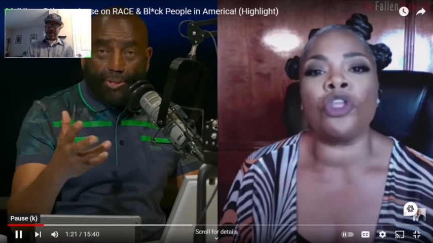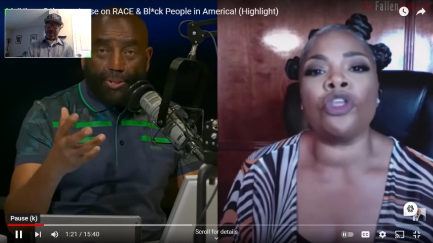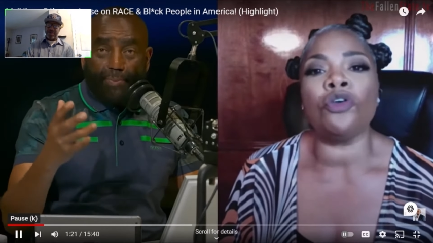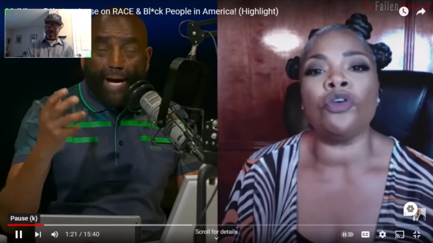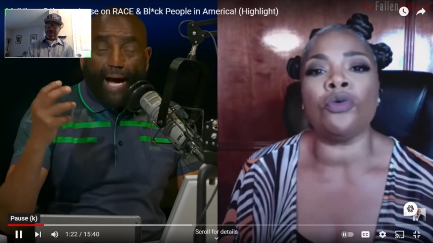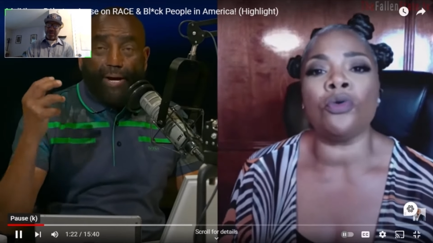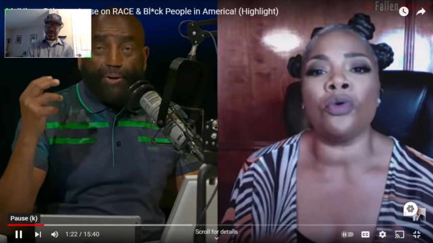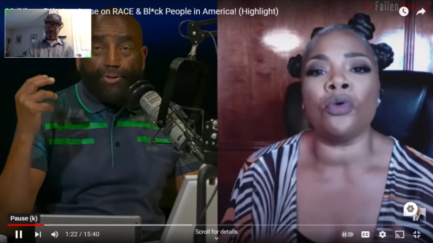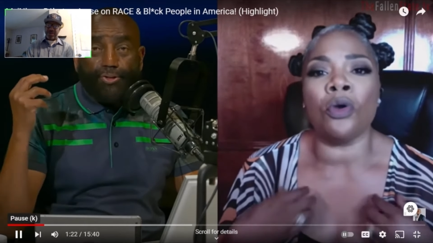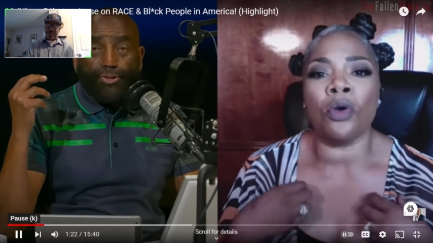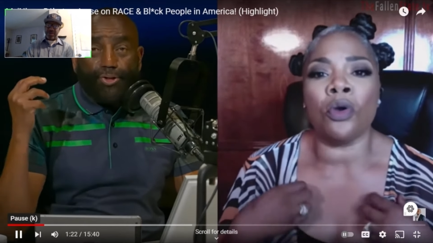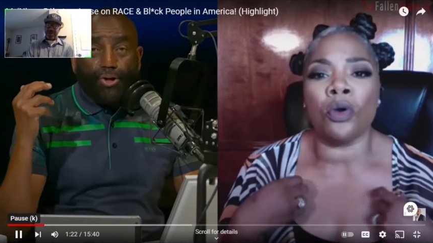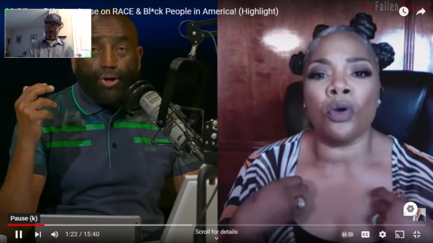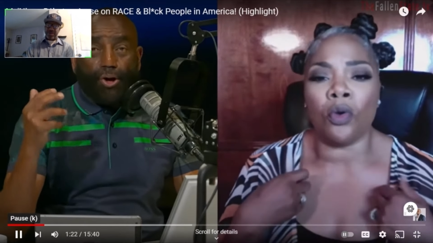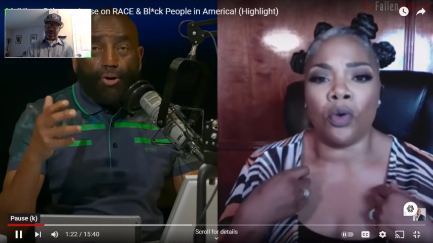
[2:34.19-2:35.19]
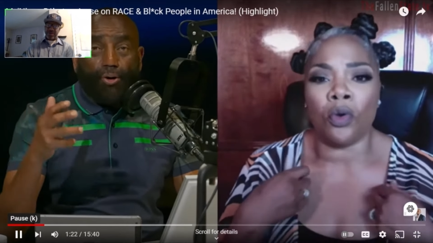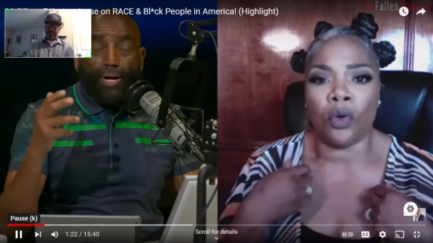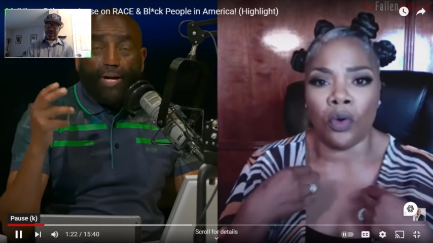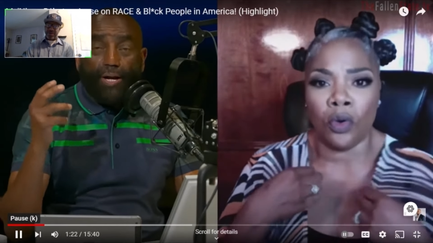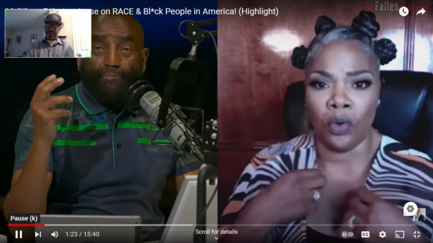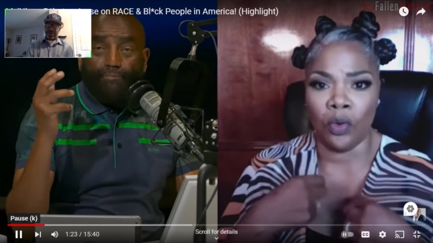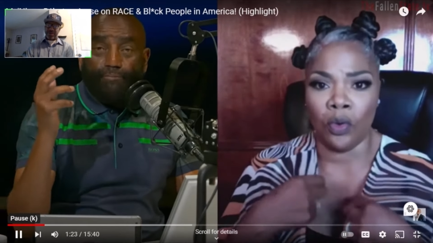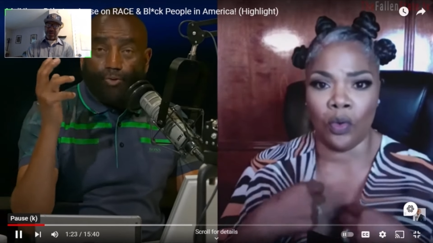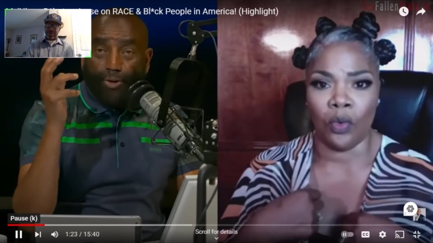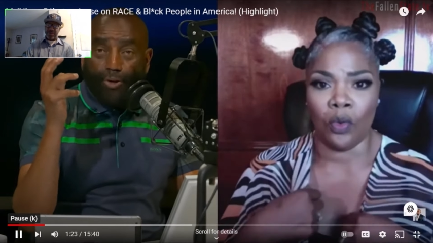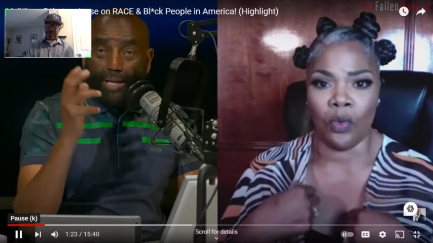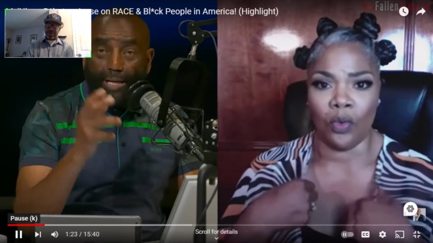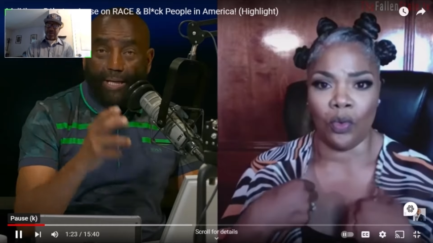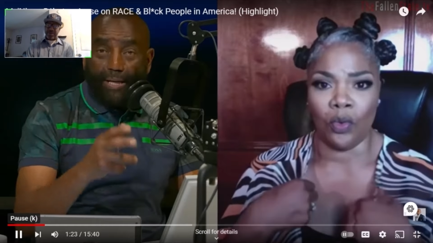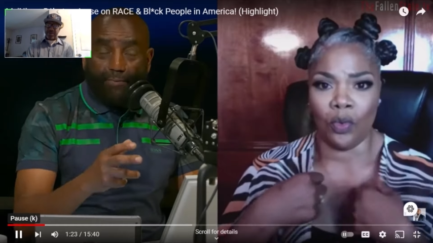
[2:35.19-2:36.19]
Speaker 1: showing them how to go and
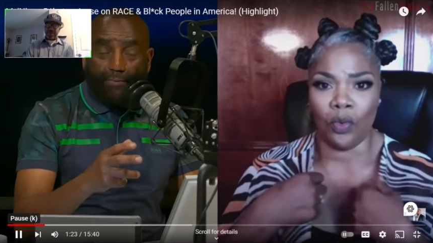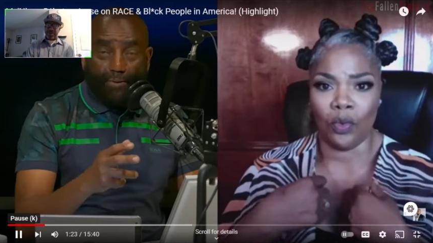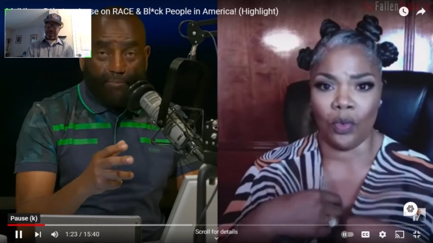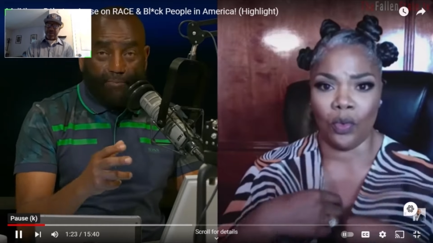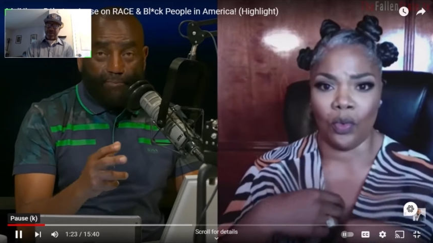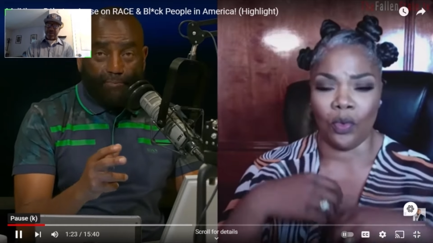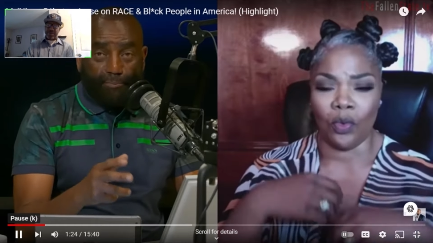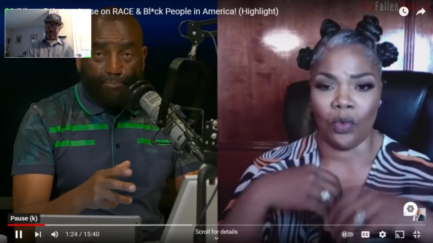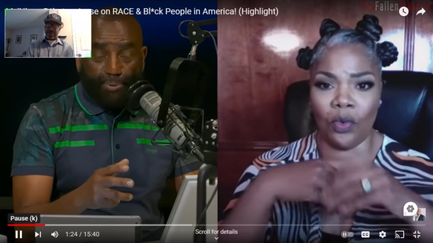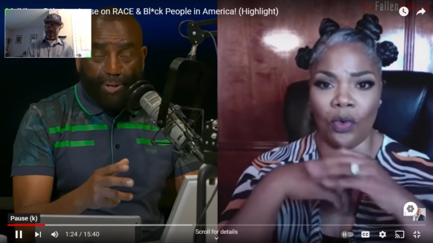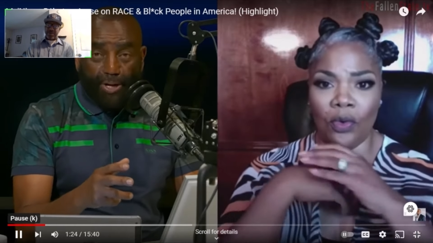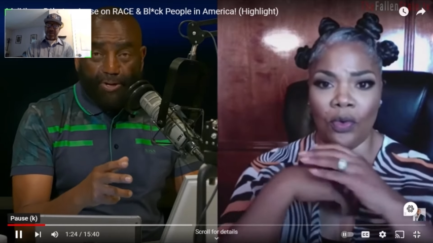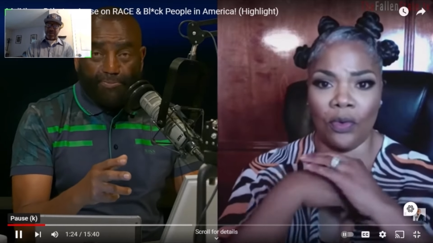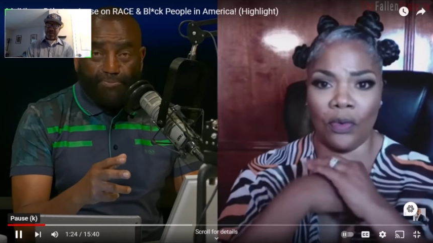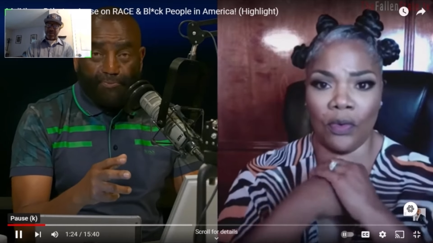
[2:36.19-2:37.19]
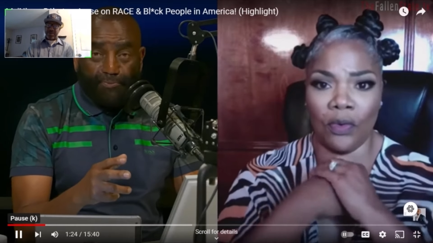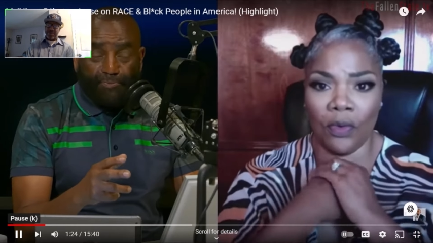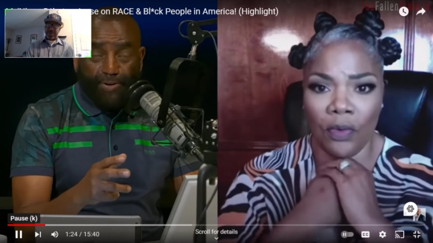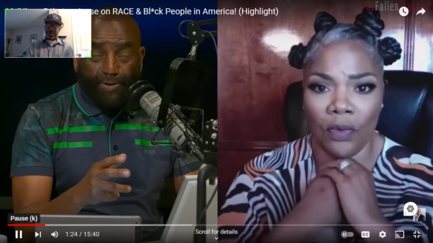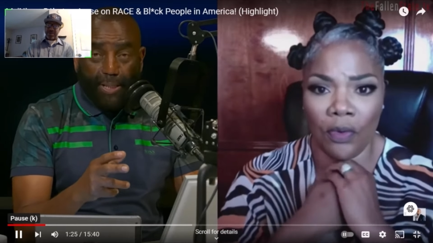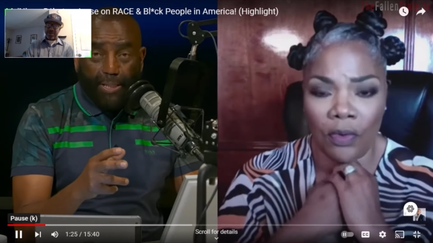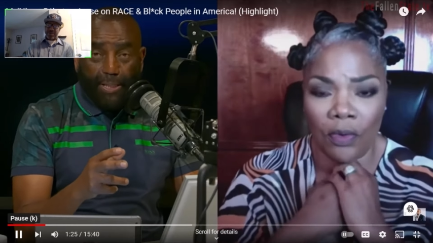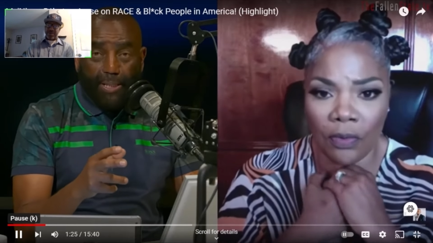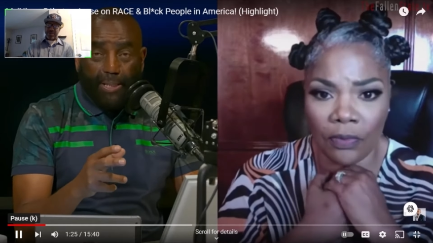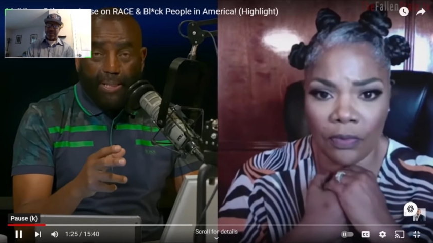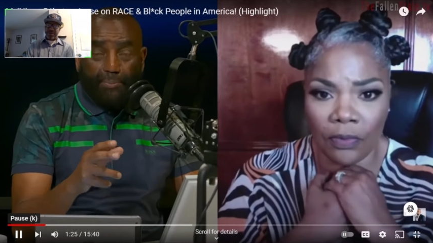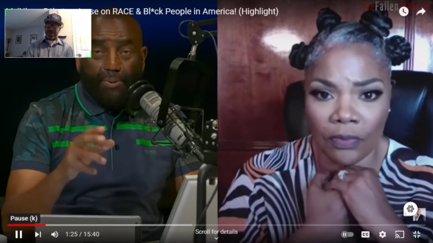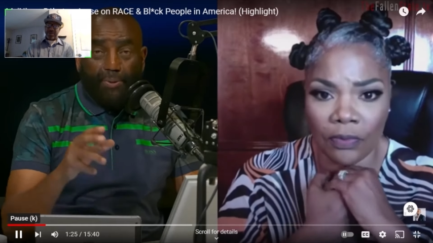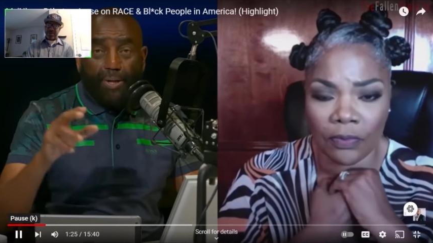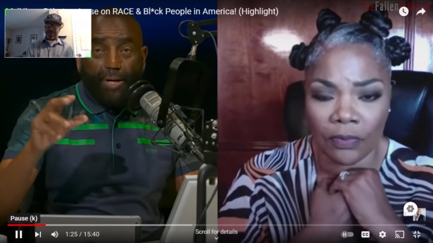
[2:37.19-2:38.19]
forgive their parents for failing
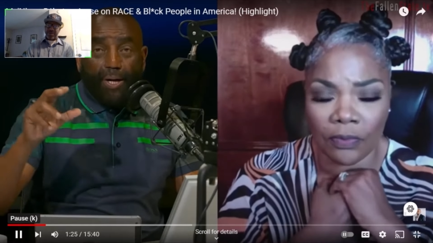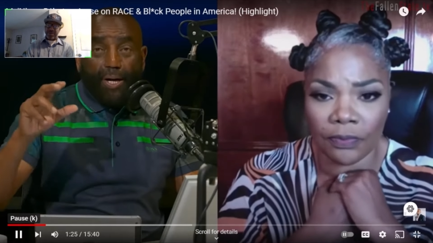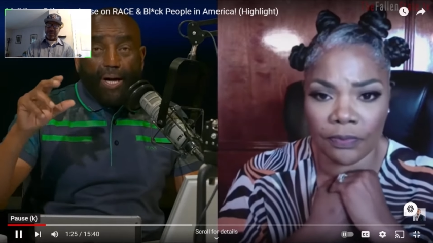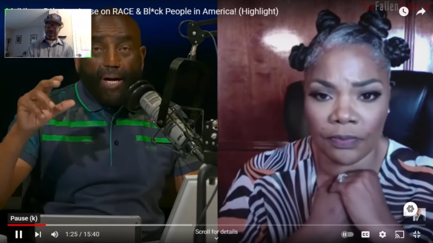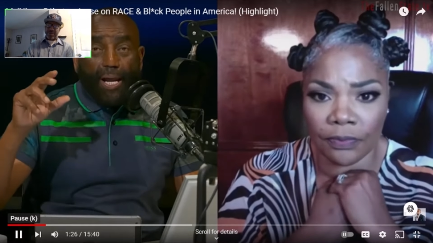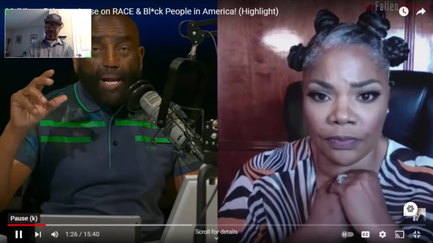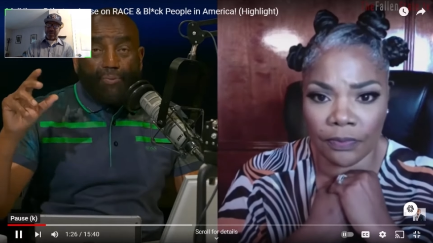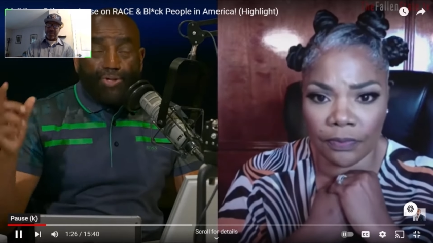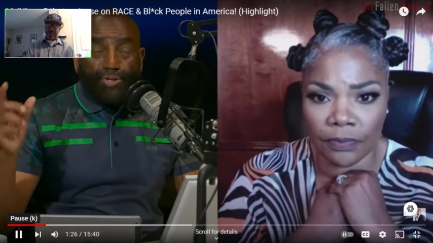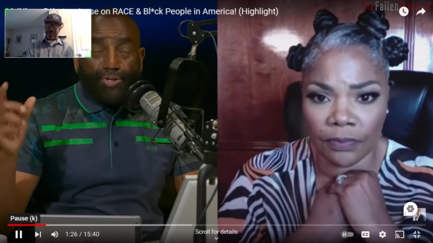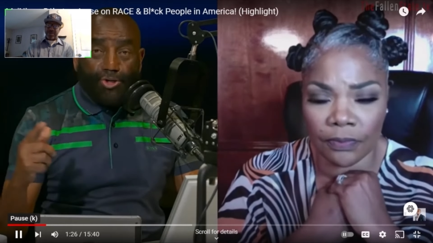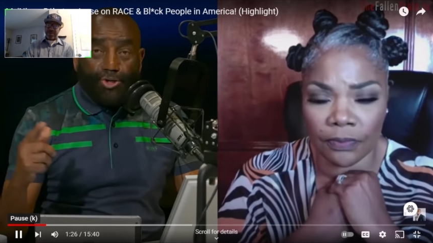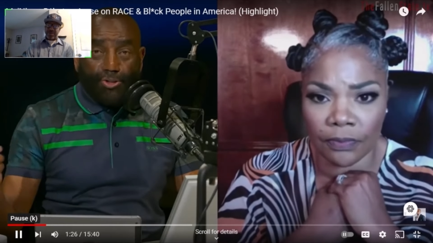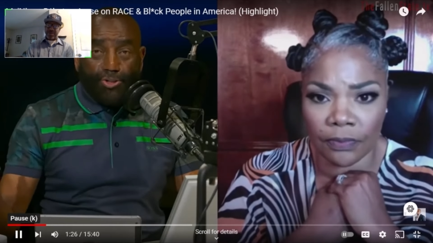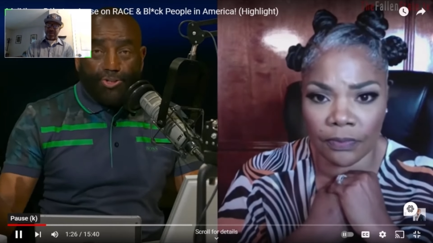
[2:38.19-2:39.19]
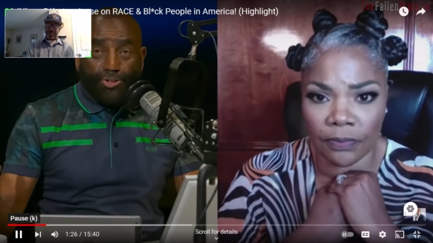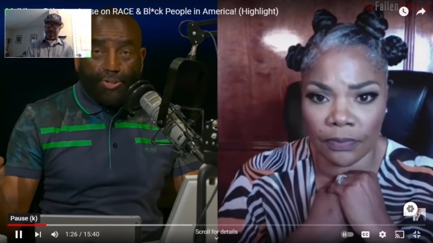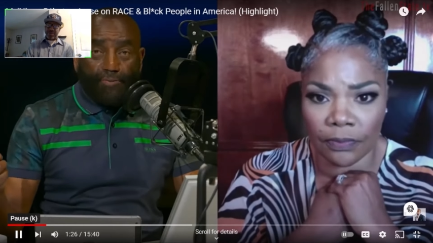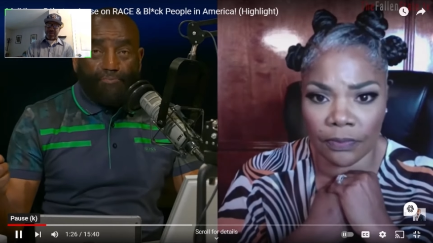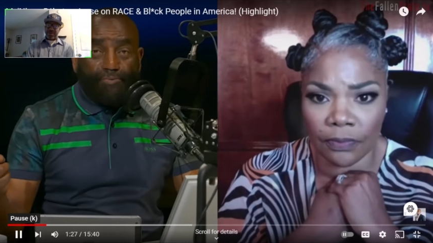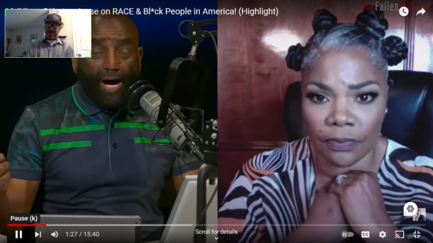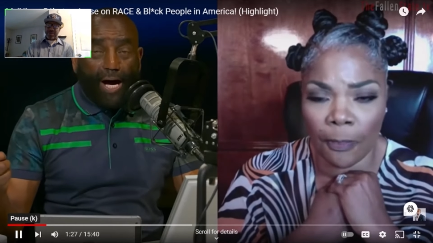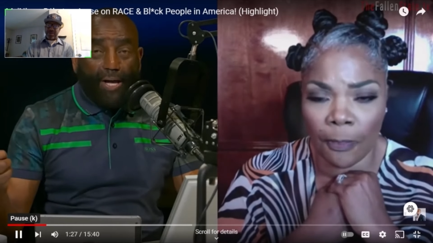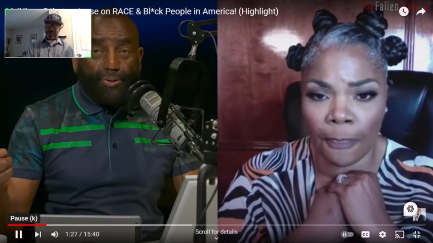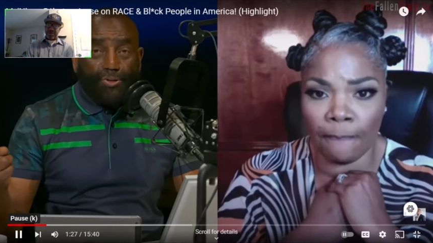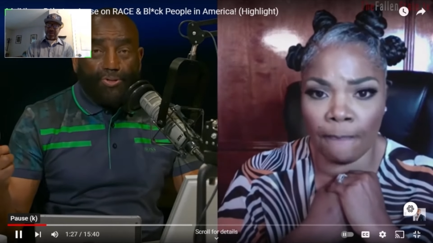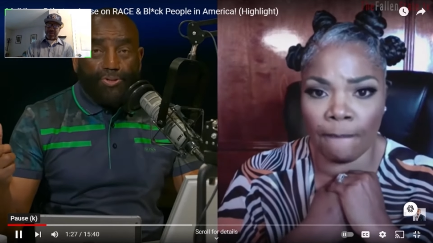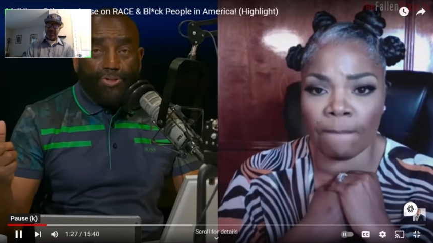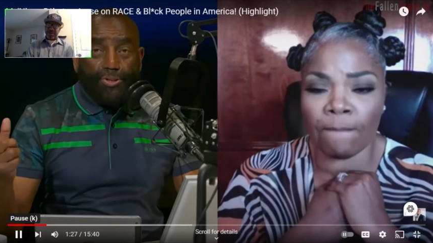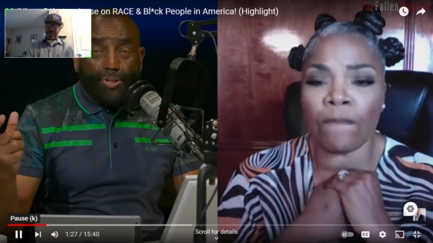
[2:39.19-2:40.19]
them and return to their
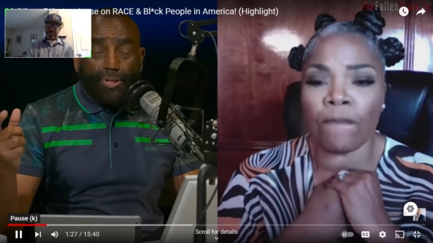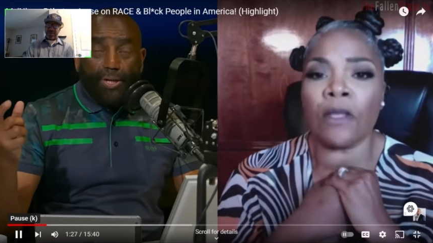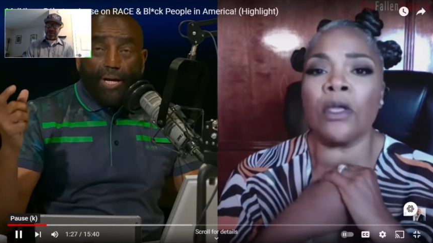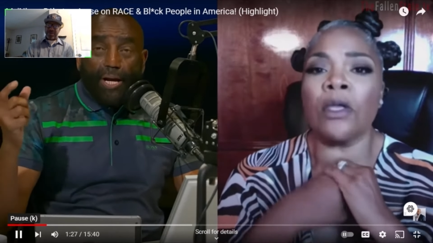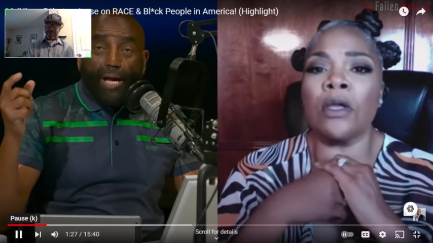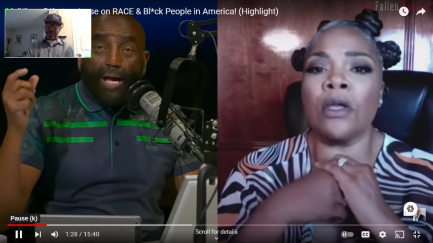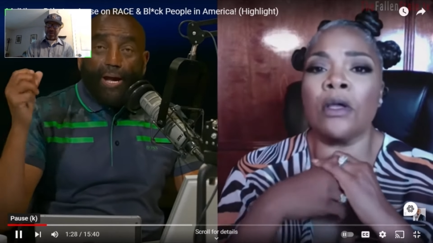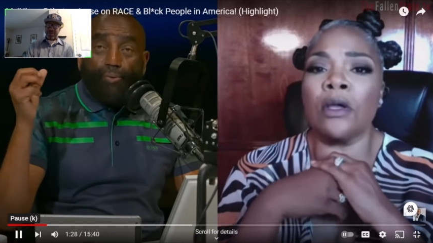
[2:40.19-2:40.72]
fathers.